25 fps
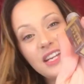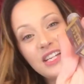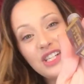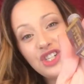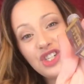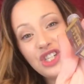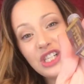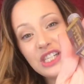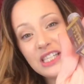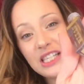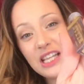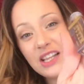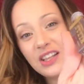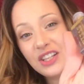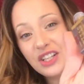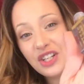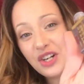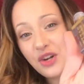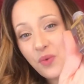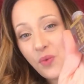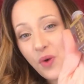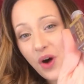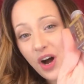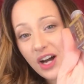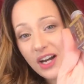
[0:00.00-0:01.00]
It's just a
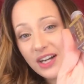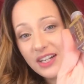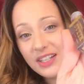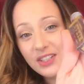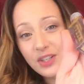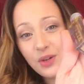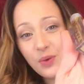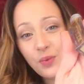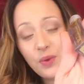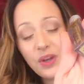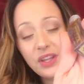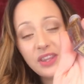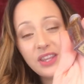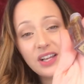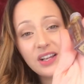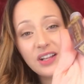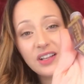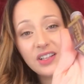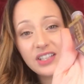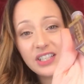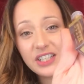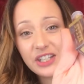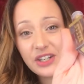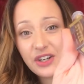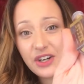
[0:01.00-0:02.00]
little wand with
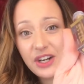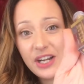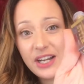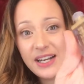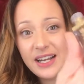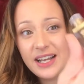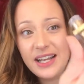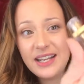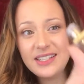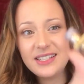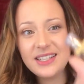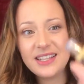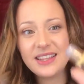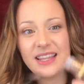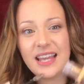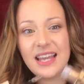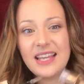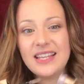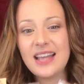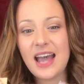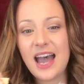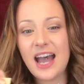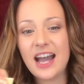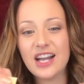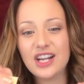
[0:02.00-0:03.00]
glitter in it.
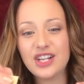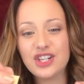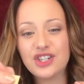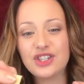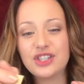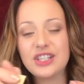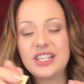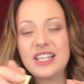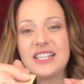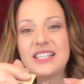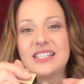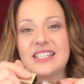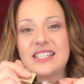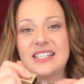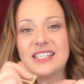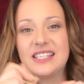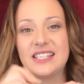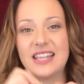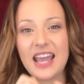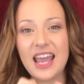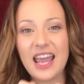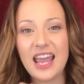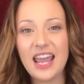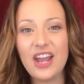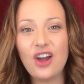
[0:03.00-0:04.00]
They actually
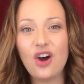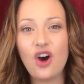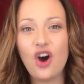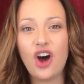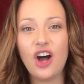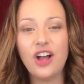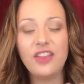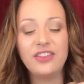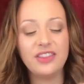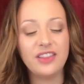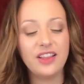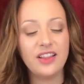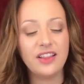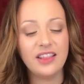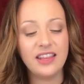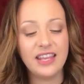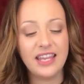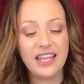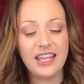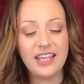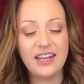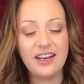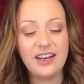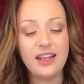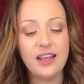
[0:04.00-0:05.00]
stay on the
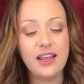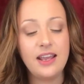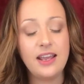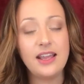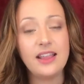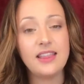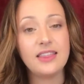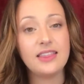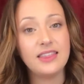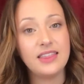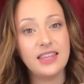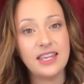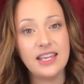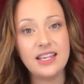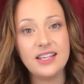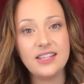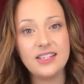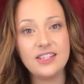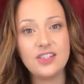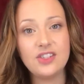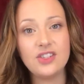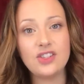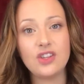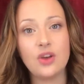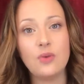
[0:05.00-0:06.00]
lid.
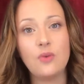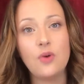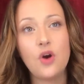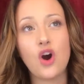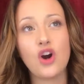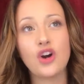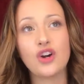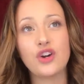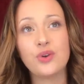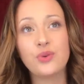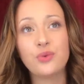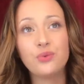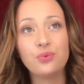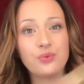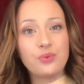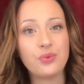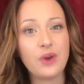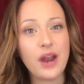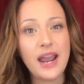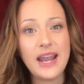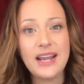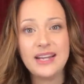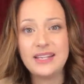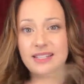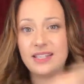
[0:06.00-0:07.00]
These are
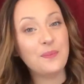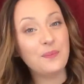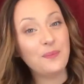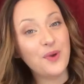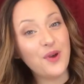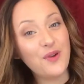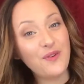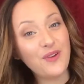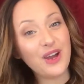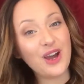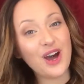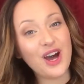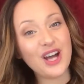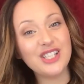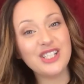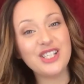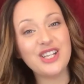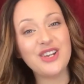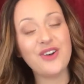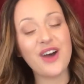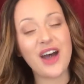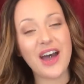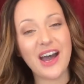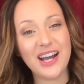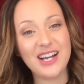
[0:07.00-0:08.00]
great. Moving on
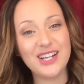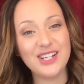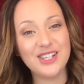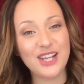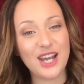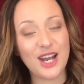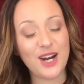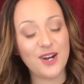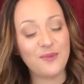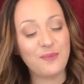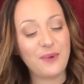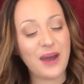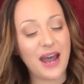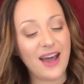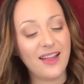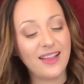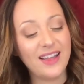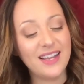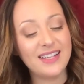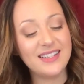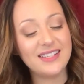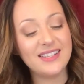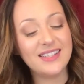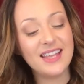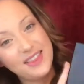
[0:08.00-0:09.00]
to eyeshadow
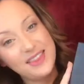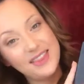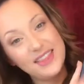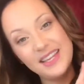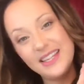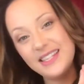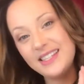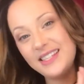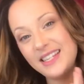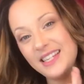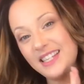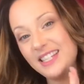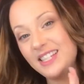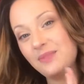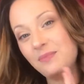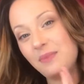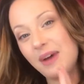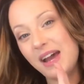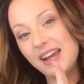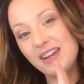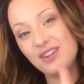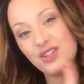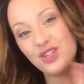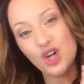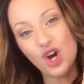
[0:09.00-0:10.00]
palettes. This is
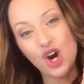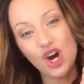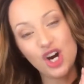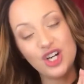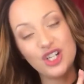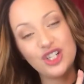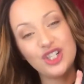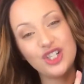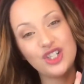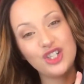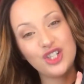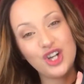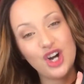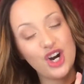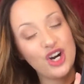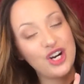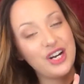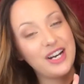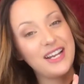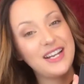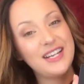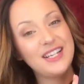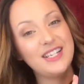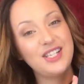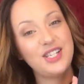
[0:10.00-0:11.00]
my Tarte
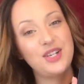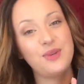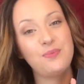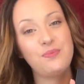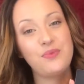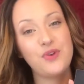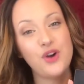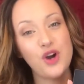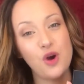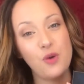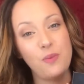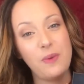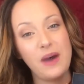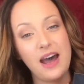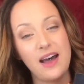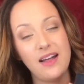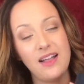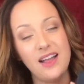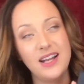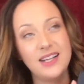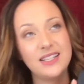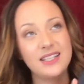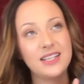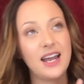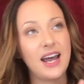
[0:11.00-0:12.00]
Tardiest Pro
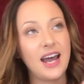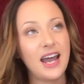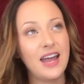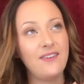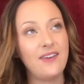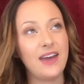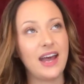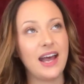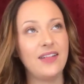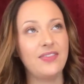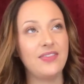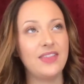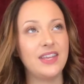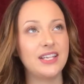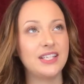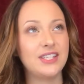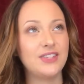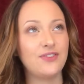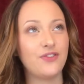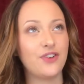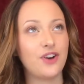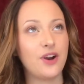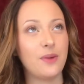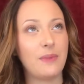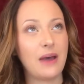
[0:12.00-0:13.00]
palette. I've had
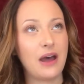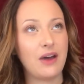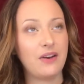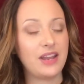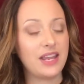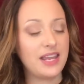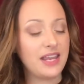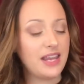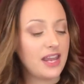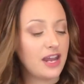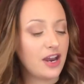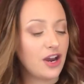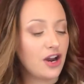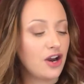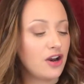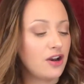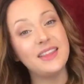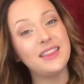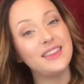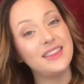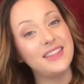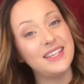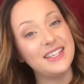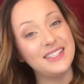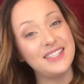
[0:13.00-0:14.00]
this for about a year.
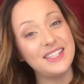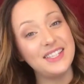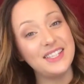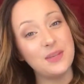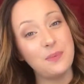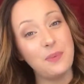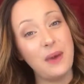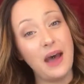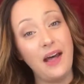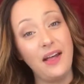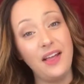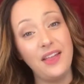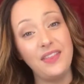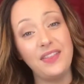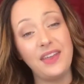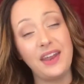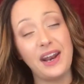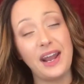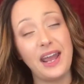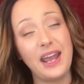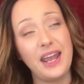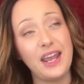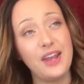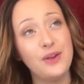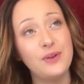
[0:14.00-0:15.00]
This is the palette that
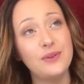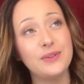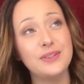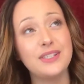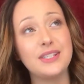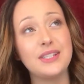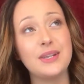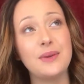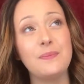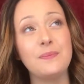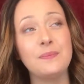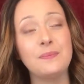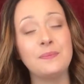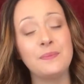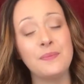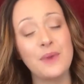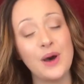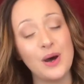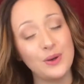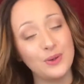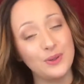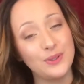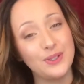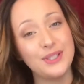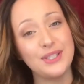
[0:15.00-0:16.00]
I used
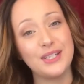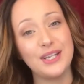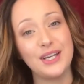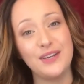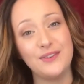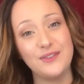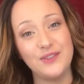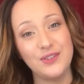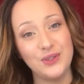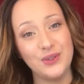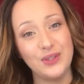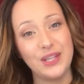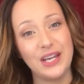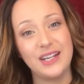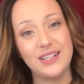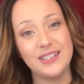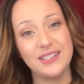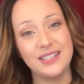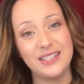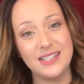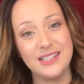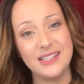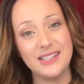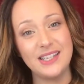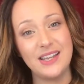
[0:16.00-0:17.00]
most of
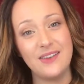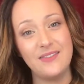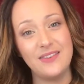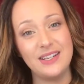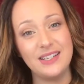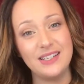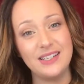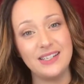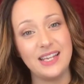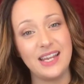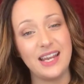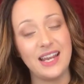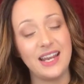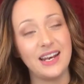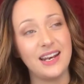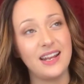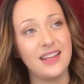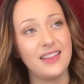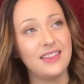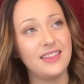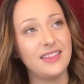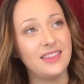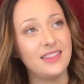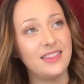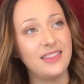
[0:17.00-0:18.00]
2017.
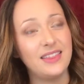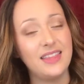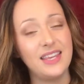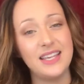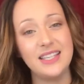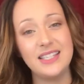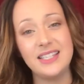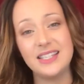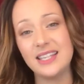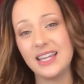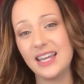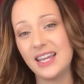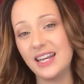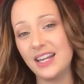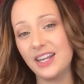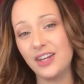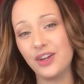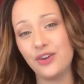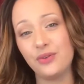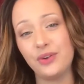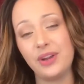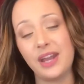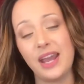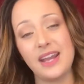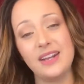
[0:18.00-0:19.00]
This can
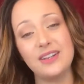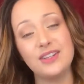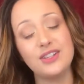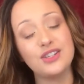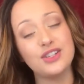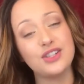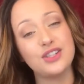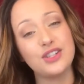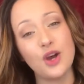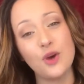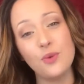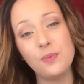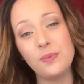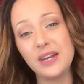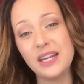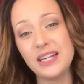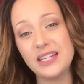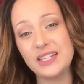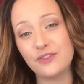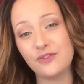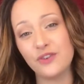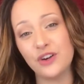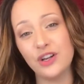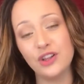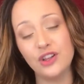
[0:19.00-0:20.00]
create so many
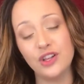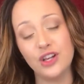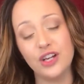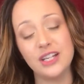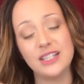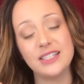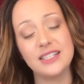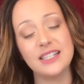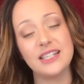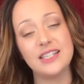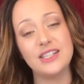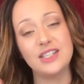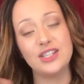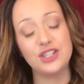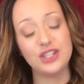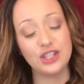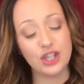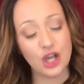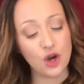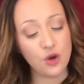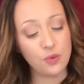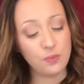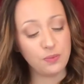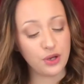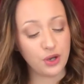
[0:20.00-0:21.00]
different looks. It's
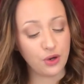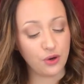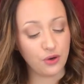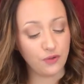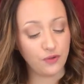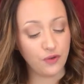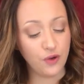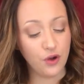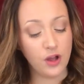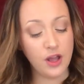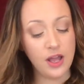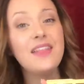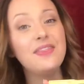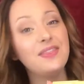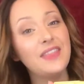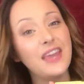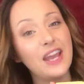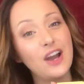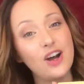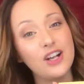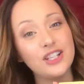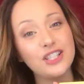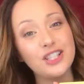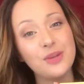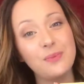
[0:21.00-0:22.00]
so beautiful.
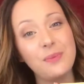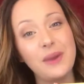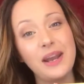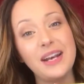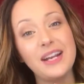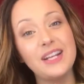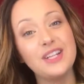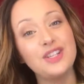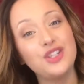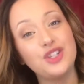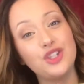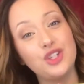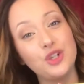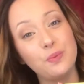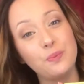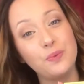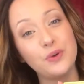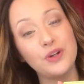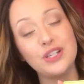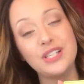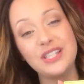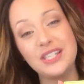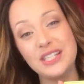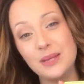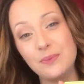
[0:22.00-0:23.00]
They also made it
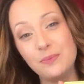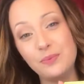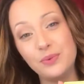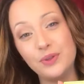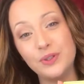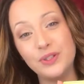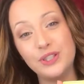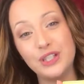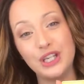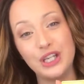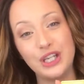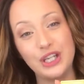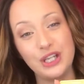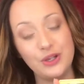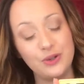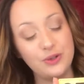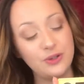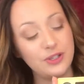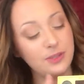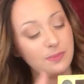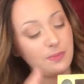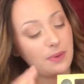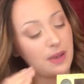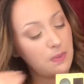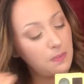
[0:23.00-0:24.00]
super simple to
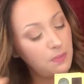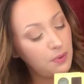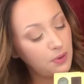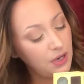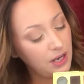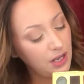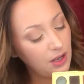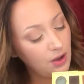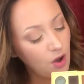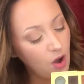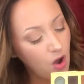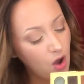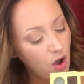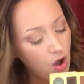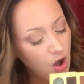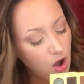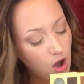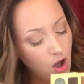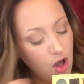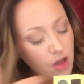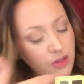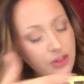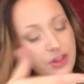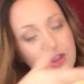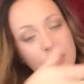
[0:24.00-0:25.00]
use by putting
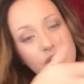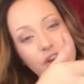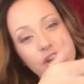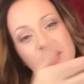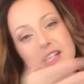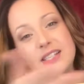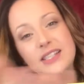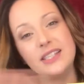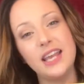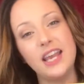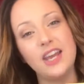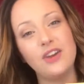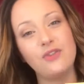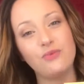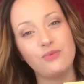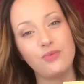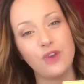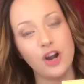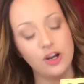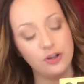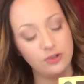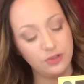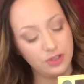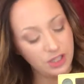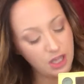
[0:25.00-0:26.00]
all the looks in
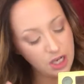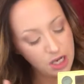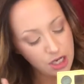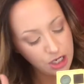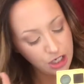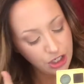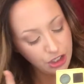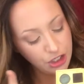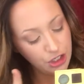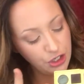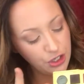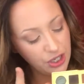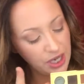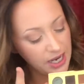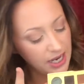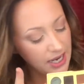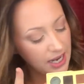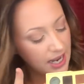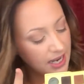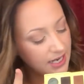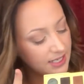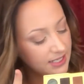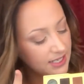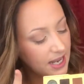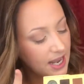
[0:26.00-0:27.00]
rows. So you can
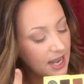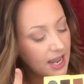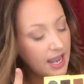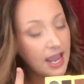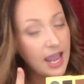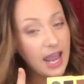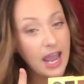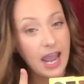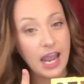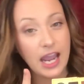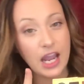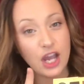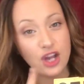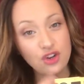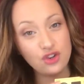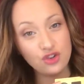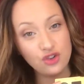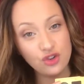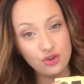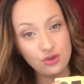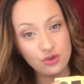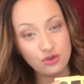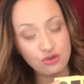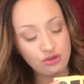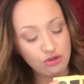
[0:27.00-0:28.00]
get a
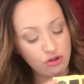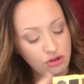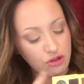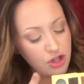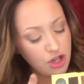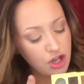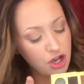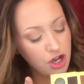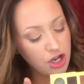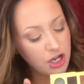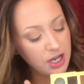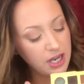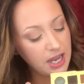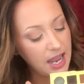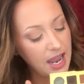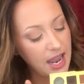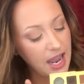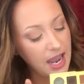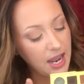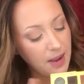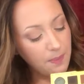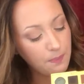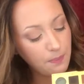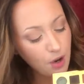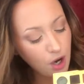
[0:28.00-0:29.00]
neutral look,
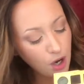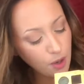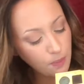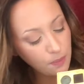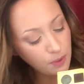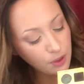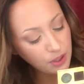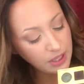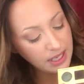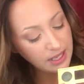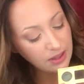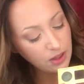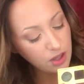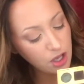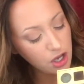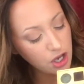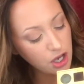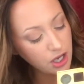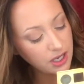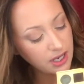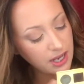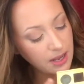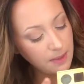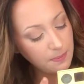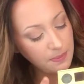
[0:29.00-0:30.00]
a purpley
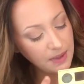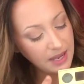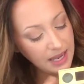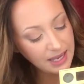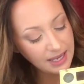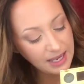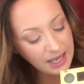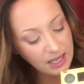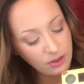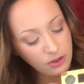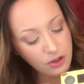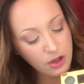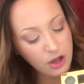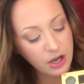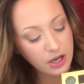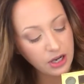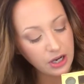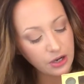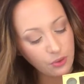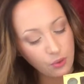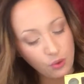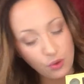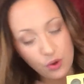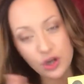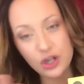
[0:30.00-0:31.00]
look, a pinky look,
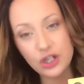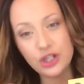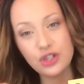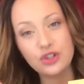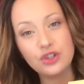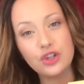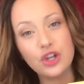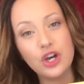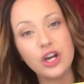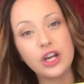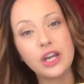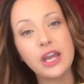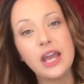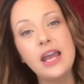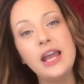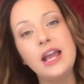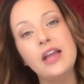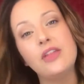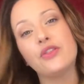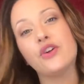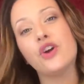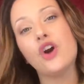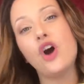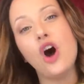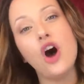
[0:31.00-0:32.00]
an orange look.
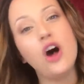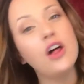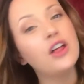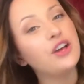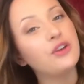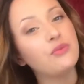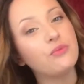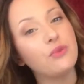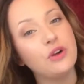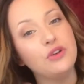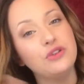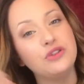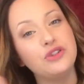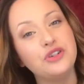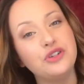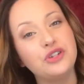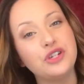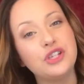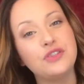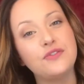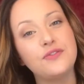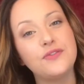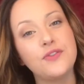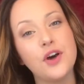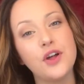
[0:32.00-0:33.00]
They're all in rows. You
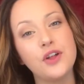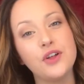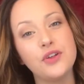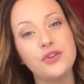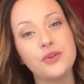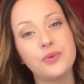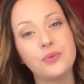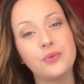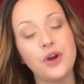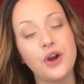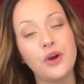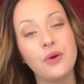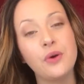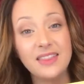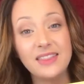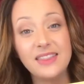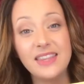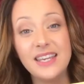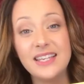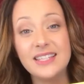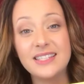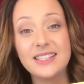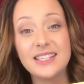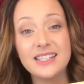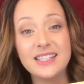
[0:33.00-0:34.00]
just follow the row.
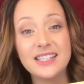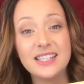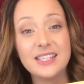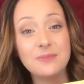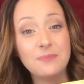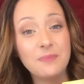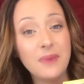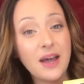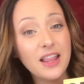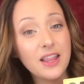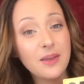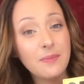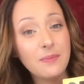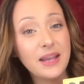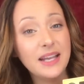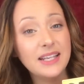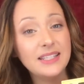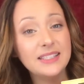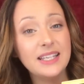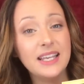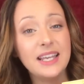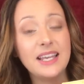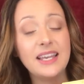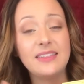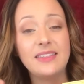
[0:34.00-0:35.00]
These smell
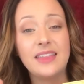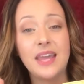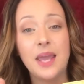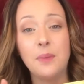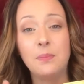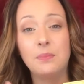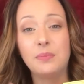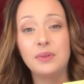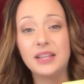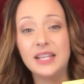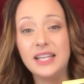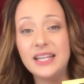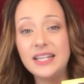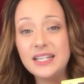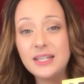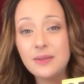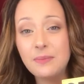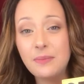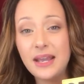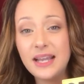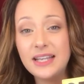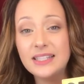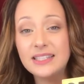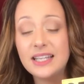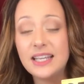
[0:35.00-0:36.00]
amazing. They blend
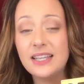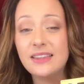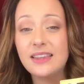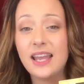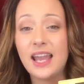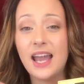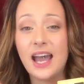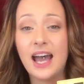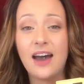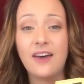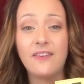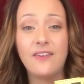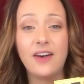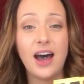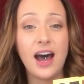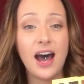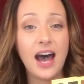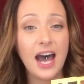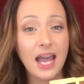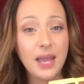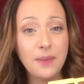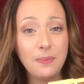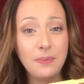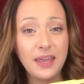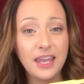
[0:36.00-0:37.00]
amazing. They have
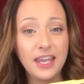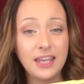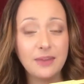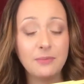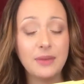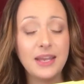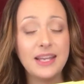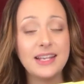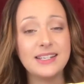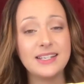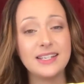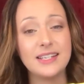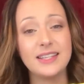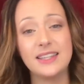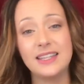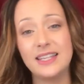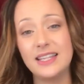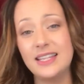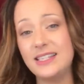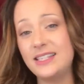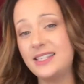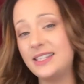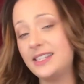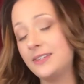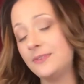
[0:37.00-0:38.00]
high pigment.
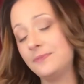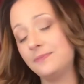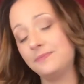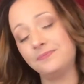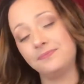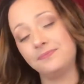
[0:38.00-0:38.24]
This